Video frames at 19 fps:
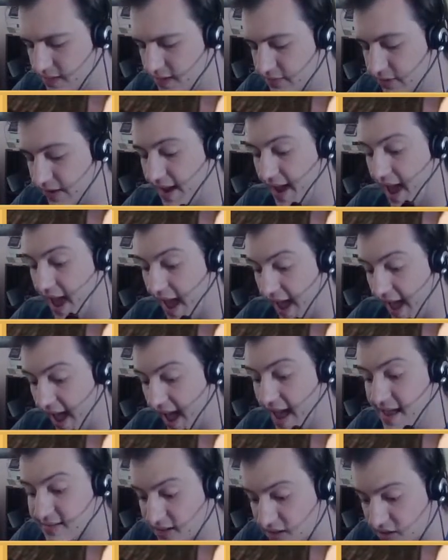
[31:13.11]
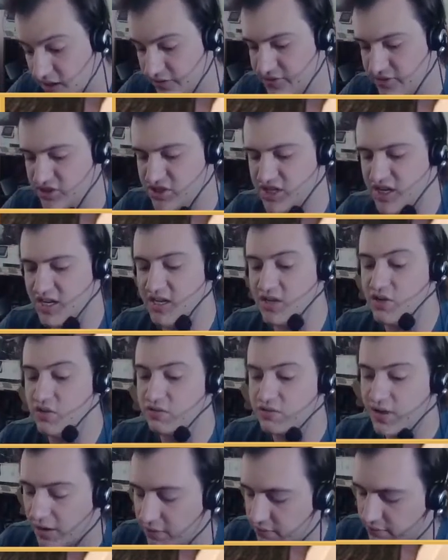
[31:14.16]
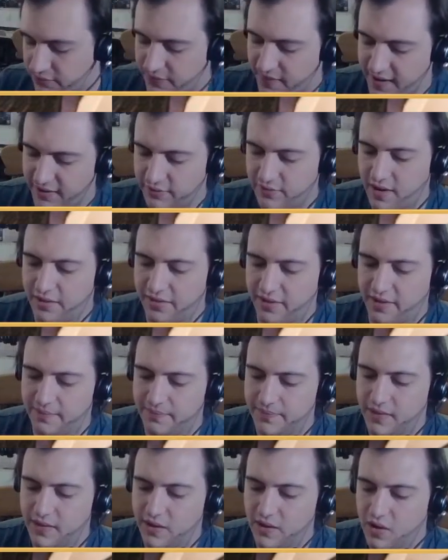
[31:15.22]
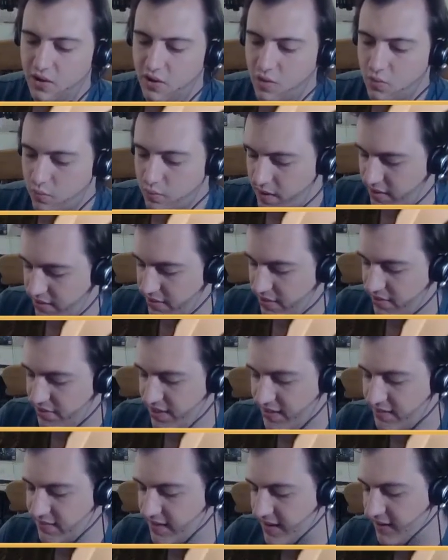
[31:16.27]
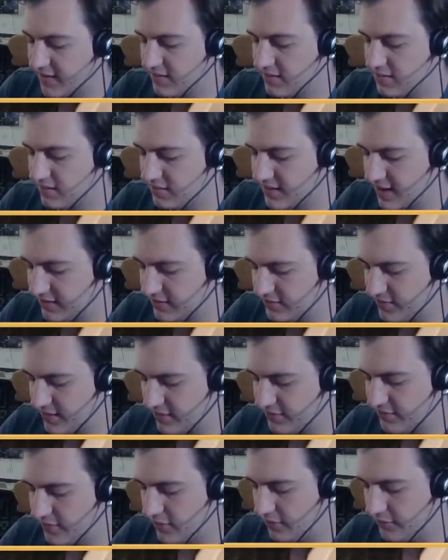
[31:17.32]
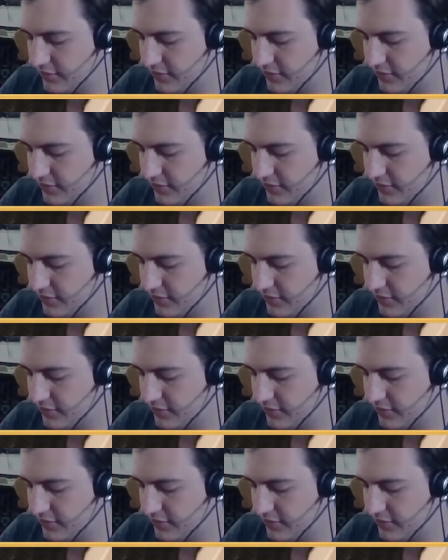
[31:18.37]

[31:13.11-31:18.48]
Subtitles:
Sorry, it has a glossy sheen that you don't find, rather, with things like the Tesseract Vault.